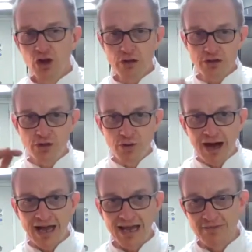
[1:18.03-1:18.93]
not too
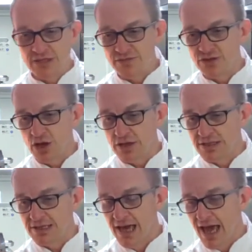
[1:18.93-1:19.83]
high levels of
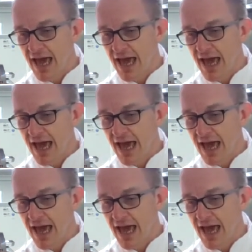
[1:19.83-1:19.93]
salt,